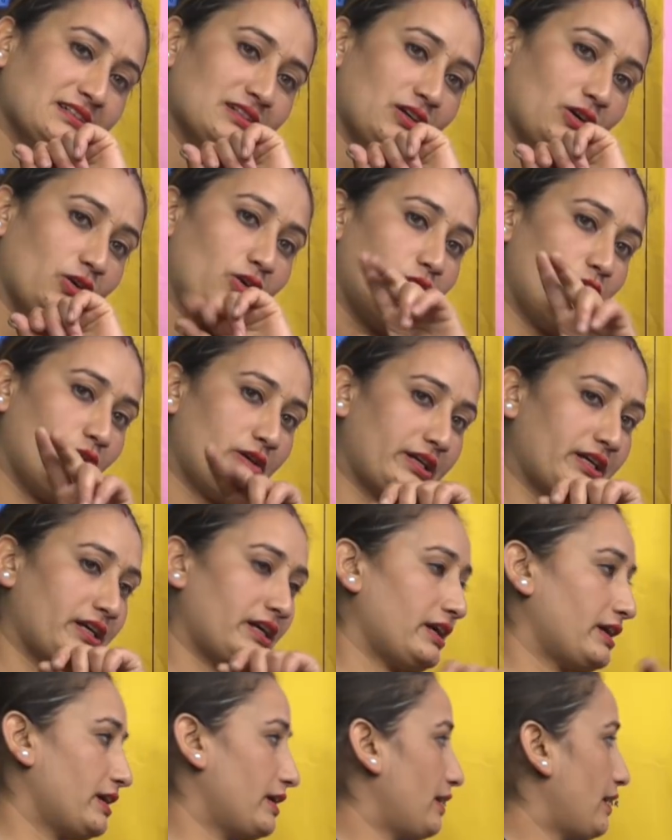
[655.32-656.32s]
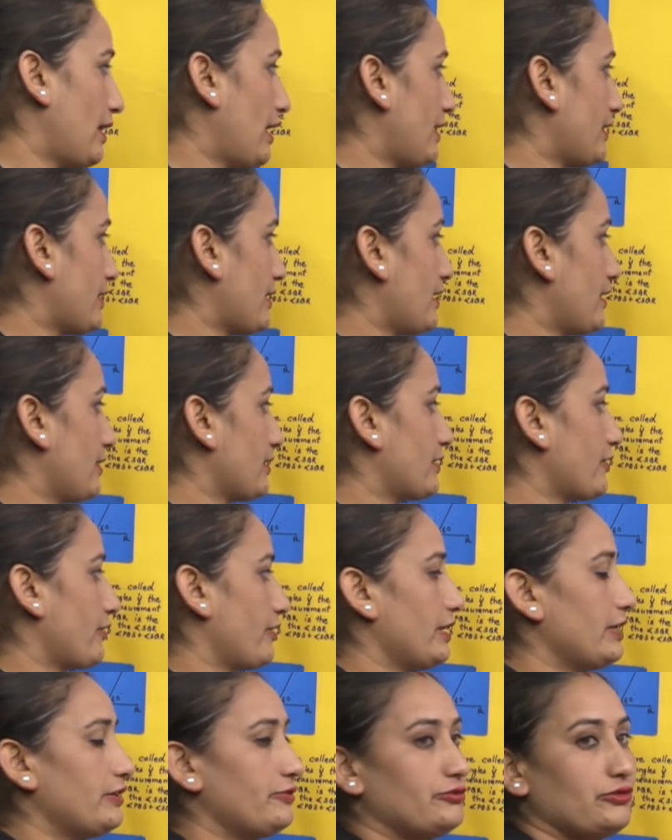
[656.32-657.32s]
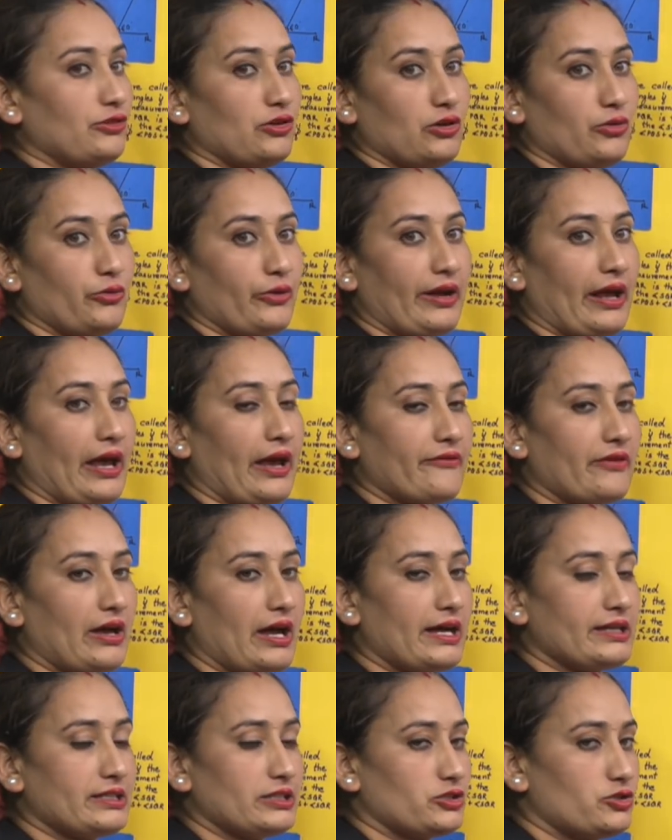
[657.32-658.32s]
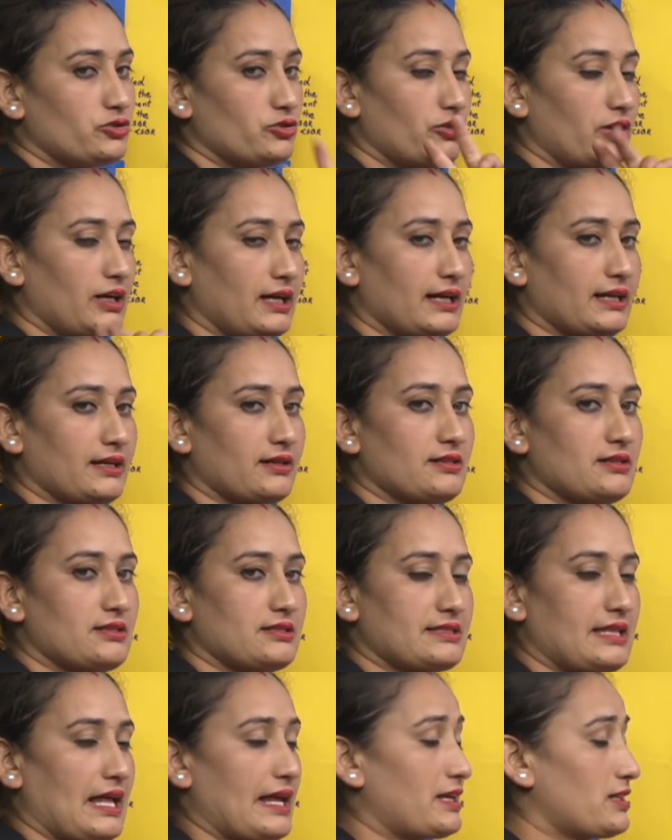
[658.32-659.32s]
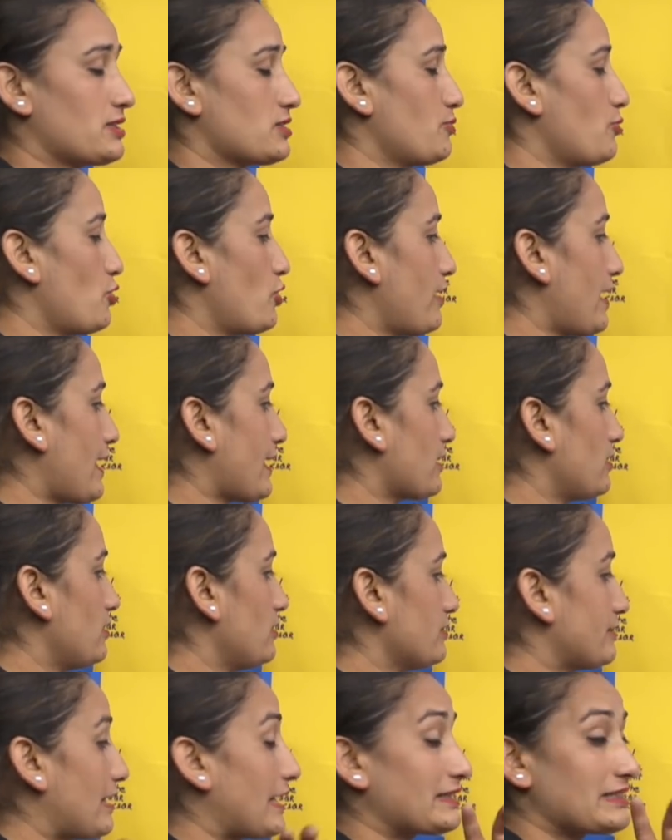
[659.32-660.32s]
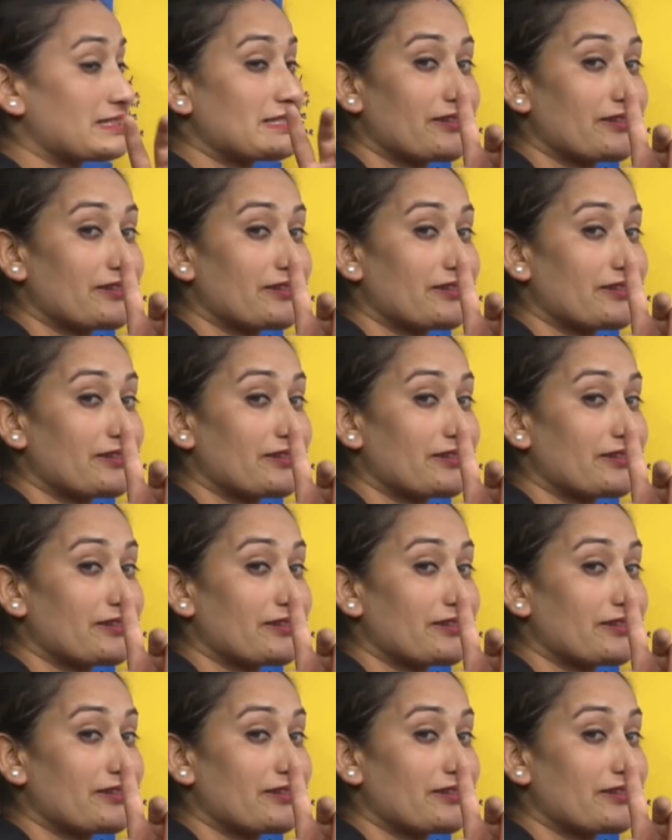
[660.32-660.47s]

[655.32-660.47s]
Okay, in grade 4, we have added 2 angles, that is more angle, that is